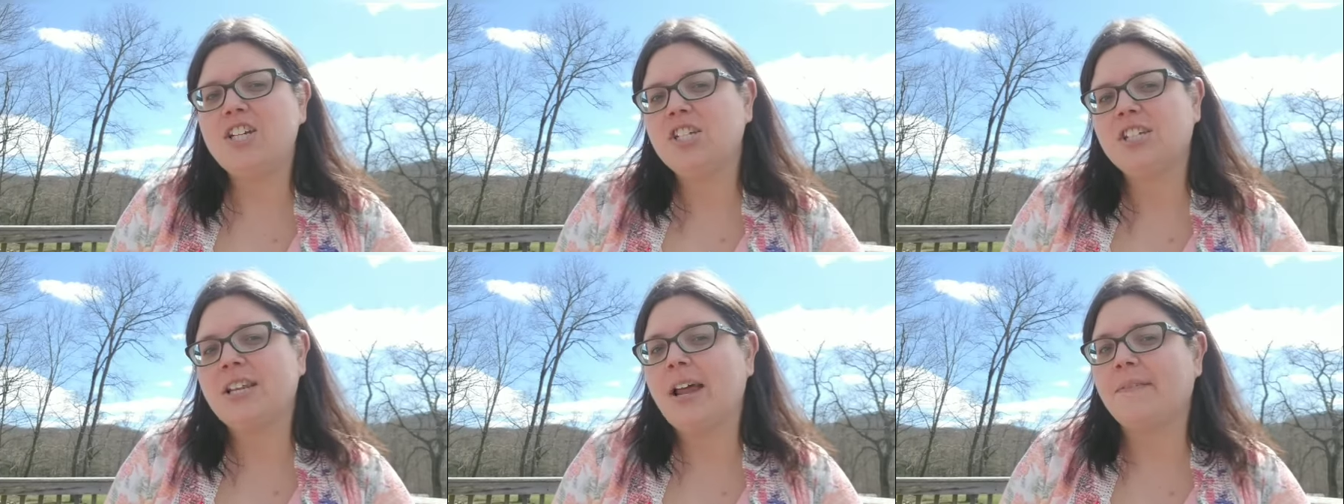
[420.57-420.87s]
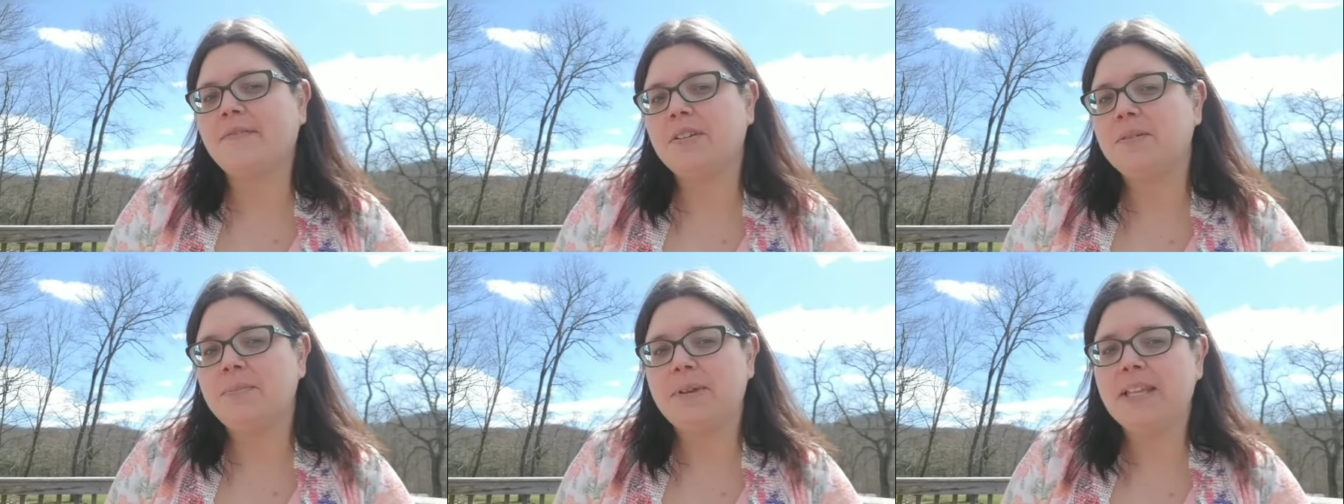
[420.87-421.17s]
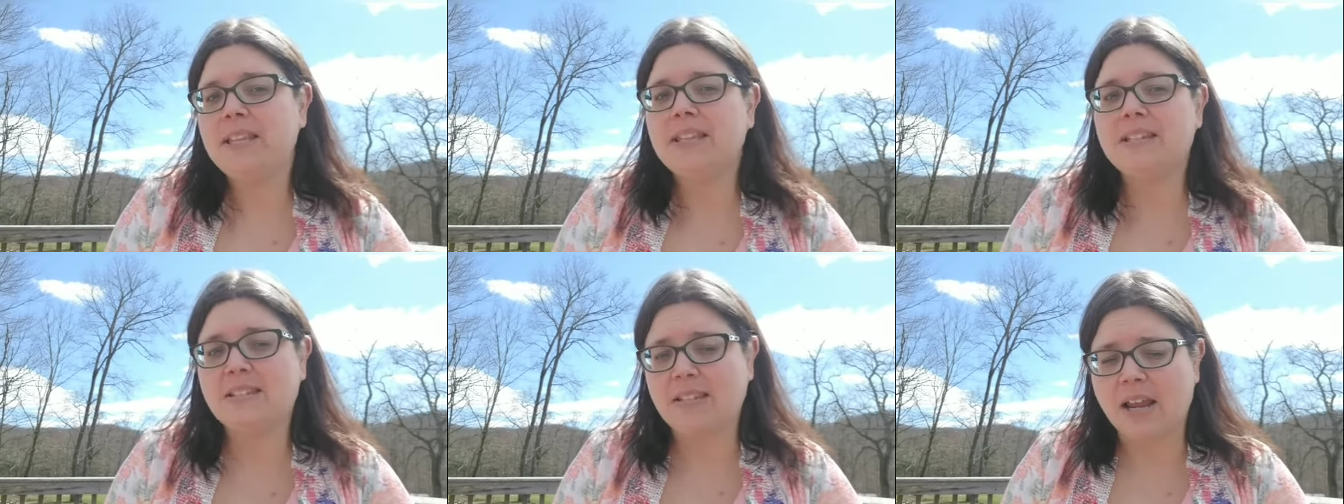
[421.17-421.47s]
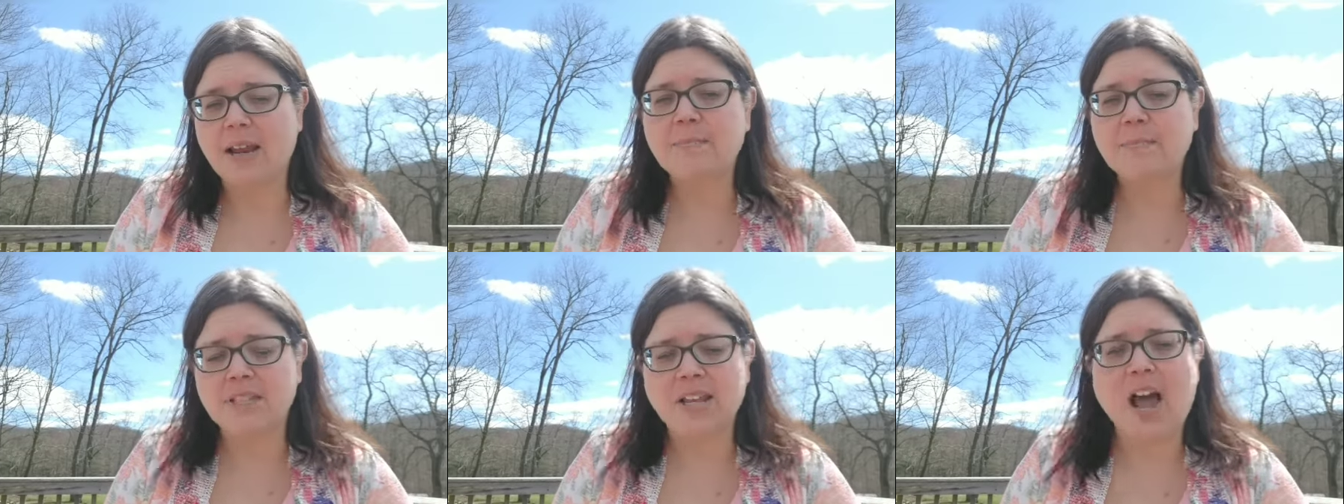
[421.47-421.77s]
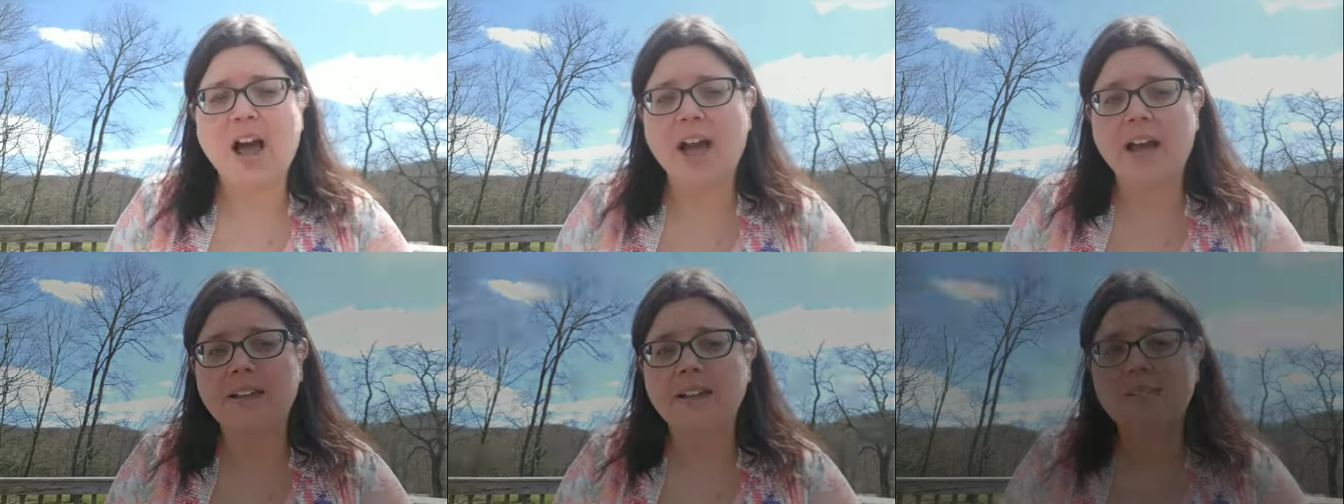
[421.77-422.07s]
just have to be the same
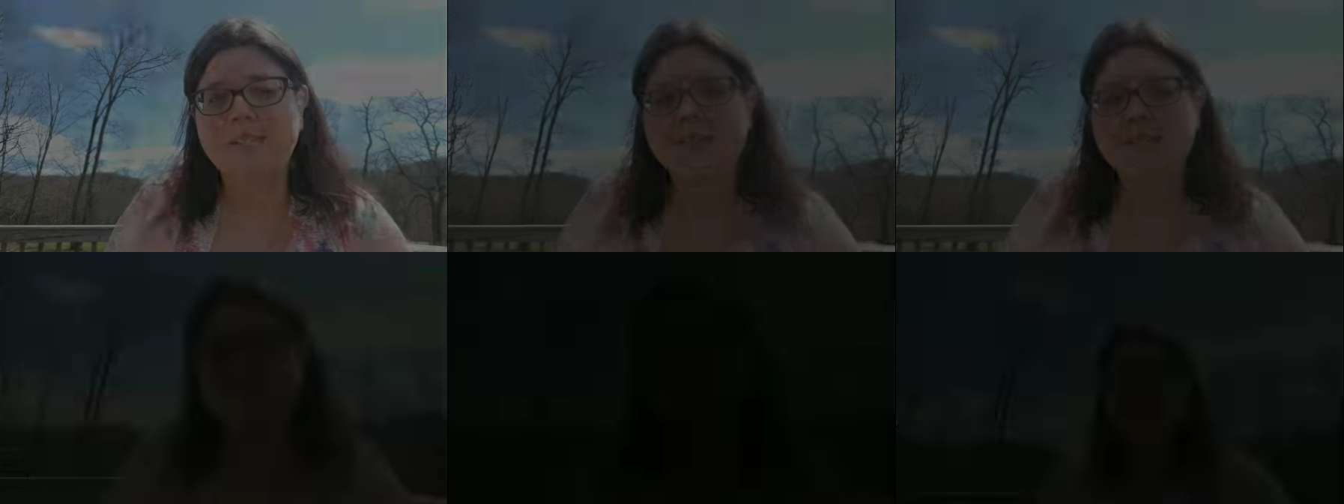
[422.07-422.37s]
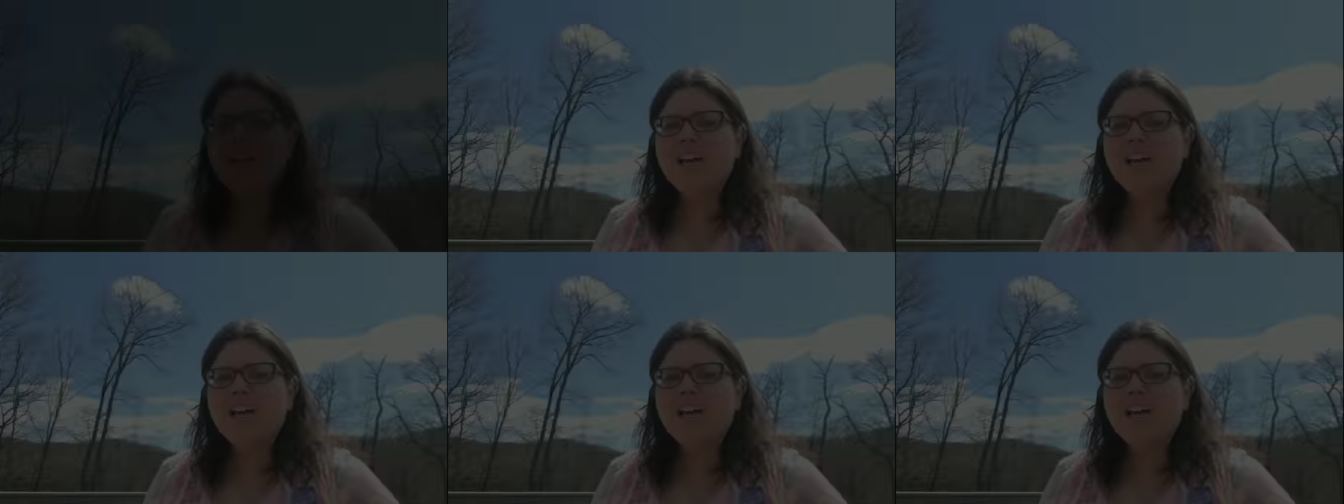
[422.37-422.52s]
size.